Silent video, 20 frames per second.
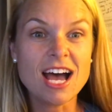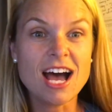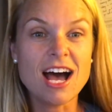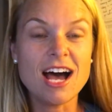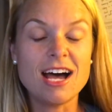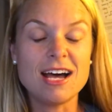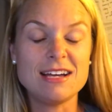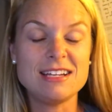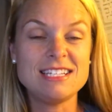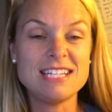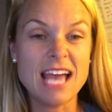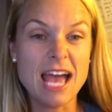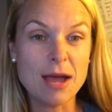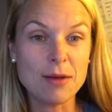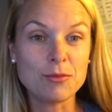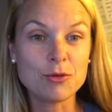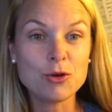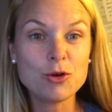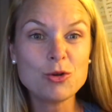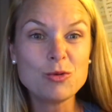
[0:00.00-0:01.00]
uh, to
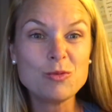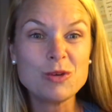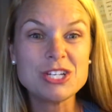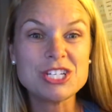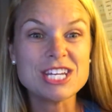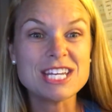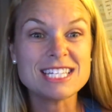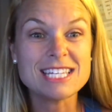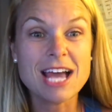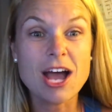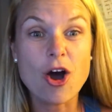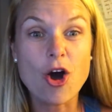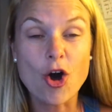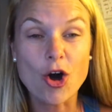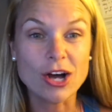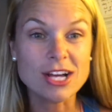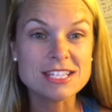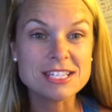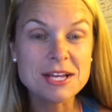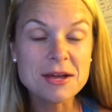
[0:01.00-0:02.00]
emerald, which is
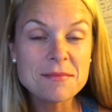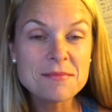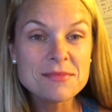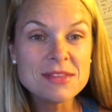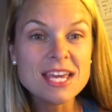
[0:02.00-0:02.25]
awesome.